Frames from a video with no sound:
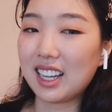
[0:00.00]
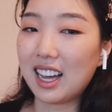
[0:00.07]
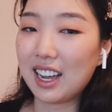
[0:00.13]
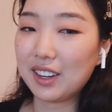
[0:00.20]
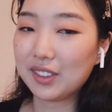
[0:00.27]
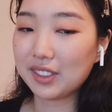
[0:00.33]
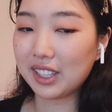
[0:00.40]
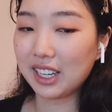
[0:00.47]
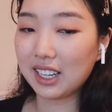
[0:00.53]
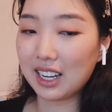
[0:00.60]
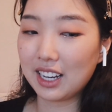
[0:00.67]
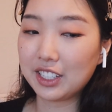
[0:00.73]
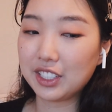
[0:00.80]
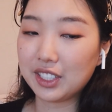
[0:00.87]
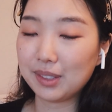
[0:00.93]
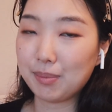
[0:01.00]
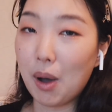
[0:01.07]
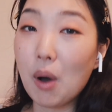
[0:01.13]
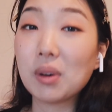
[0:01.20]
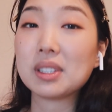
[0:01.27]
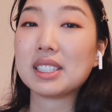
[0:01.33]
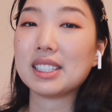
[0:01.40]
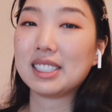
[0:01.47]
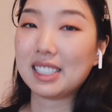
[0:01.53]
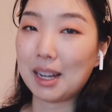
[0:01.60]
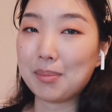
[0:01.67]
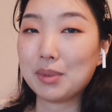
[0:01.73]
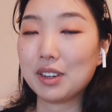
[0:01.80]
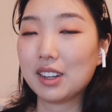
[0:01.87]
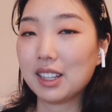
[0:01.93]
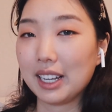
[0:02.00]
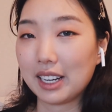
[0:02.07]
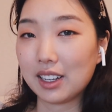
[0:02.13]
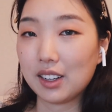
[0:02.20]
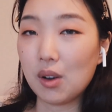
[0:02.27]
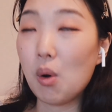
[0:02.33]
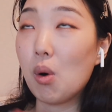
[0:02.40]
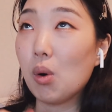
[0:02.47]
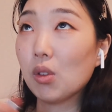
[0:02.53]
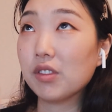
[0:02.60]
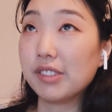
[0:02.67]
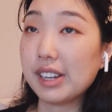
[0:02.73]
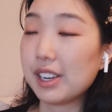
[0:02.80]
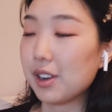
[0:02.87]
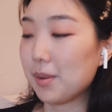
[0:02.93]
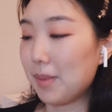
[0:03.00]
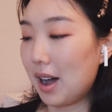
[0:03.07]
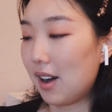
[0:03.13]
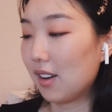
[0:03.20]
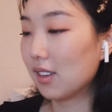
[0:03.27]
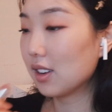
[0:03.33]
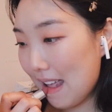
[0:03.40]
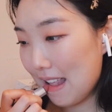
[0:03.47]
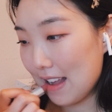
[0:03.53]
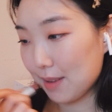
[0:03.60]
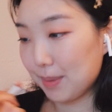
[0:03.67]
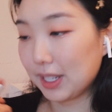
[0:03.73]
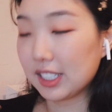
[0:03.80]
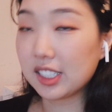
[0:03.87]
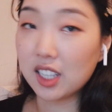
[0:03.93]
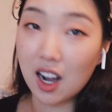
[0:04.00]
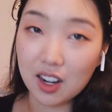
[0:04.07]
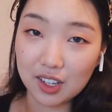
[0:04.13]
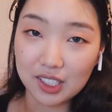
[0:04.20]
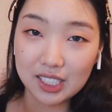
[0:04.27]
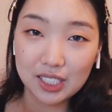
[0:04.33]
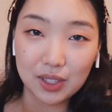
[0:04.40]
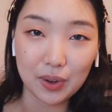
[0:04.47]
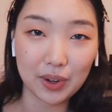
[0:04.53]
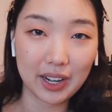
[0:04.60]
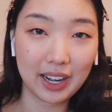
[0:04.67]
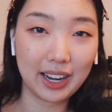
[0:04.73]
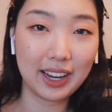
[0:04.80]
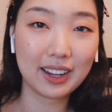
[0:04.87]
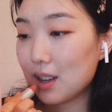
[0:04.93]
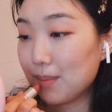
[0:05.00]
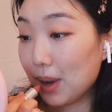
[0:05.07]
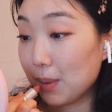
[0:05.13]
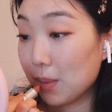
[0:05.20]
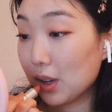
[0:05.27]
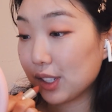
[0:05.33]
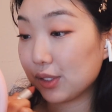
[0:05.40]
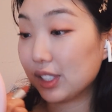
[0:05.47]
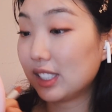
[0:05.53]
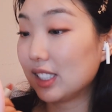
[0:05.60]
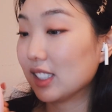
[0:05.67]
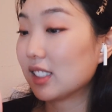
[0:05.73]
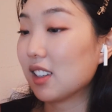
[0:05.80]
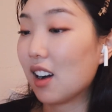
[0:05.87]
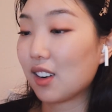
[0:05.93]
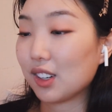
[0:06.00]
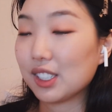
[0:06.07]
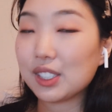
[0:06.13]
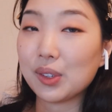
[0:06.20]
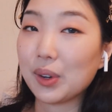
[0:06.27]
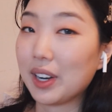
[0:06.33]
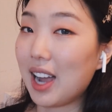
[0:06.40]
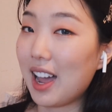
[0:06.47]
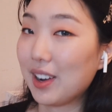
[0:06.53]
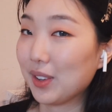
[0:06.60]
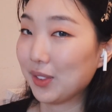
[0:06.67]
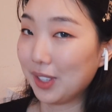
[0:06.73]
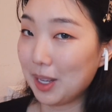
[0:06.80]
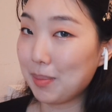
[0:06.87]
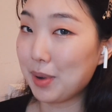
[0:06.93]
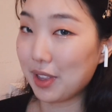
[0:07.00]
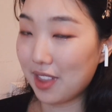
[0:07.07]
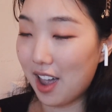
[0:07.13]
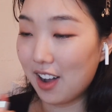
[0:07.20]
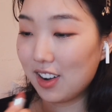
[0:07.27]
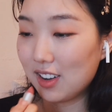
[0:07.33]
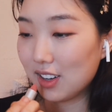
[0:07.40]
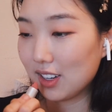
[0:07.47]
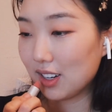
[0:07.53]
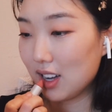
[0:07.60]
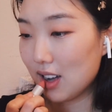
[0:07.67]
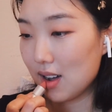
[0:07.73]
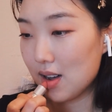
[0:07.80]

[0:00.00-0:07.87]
I don't think I should post a separate, like a whole video about like my stalker story. My most recent stalker story, I don't really put that on.